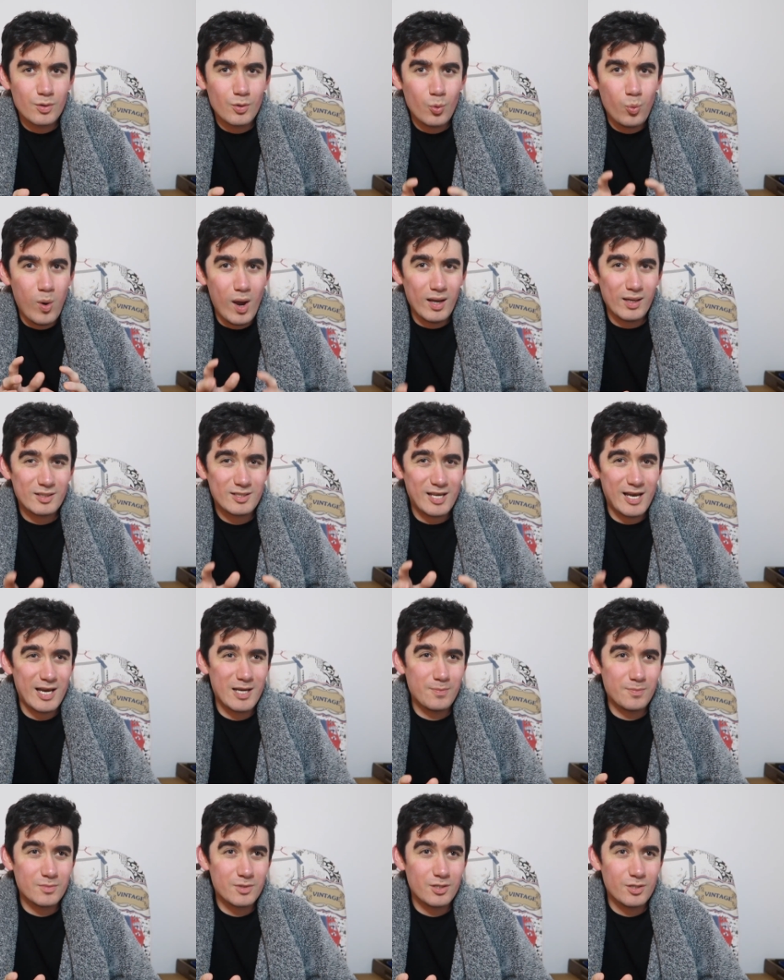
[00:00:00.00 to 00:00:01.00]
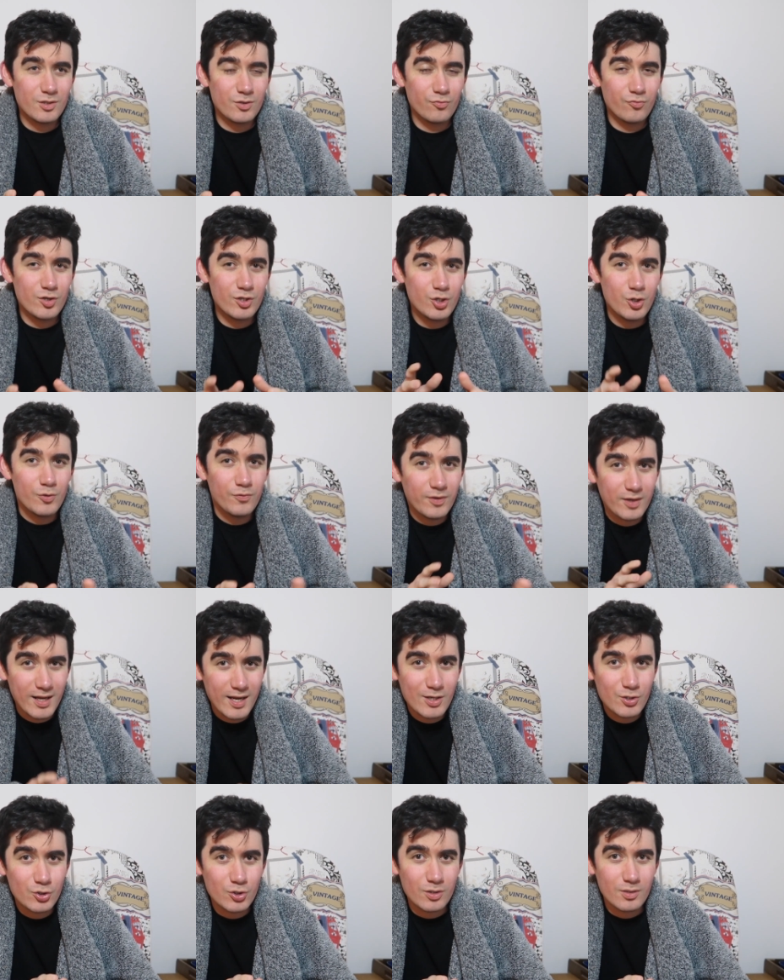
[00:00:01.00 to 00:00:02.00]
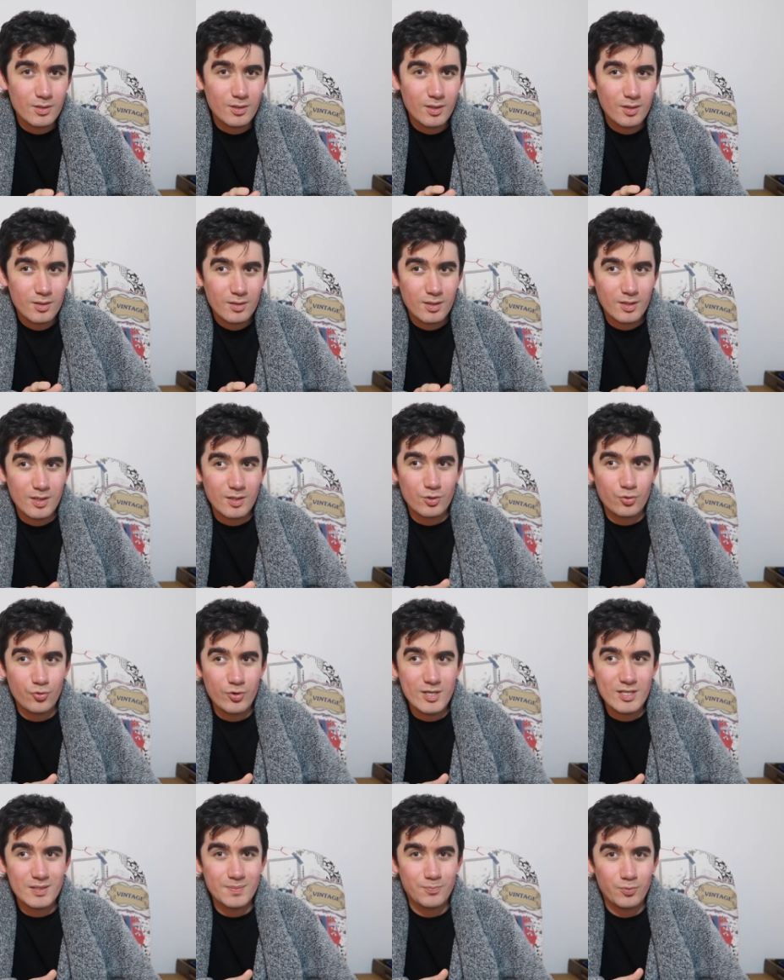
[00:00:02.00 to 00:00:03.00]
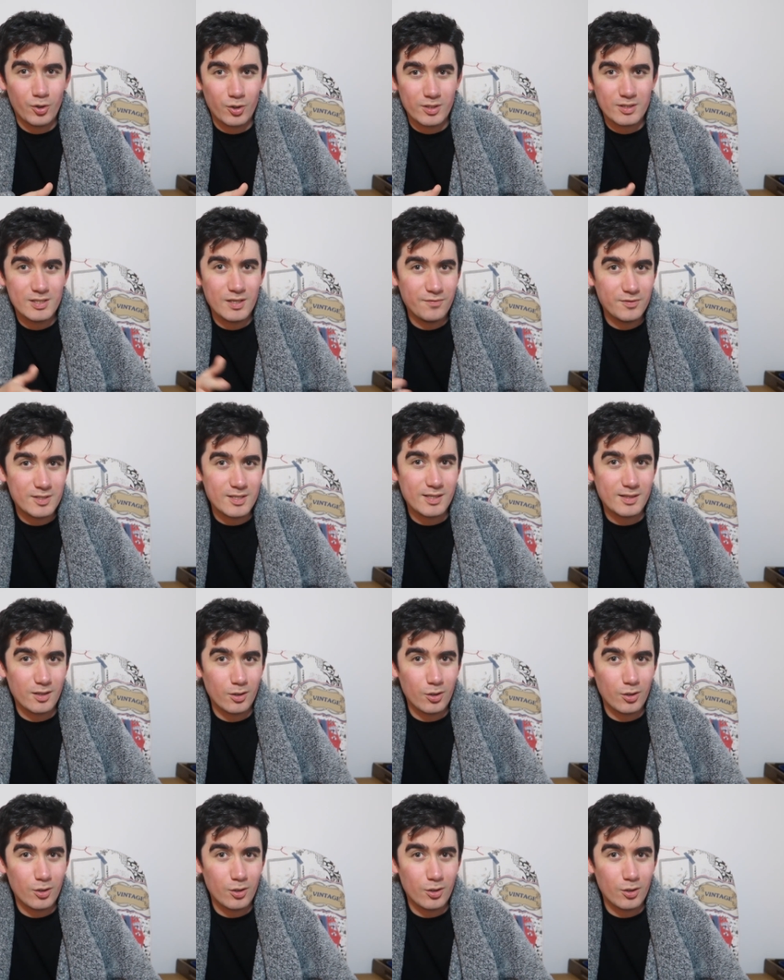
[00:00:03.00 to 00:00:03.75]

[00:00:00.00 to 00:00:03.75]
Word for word: Well-timed rejuvenation can increase productivity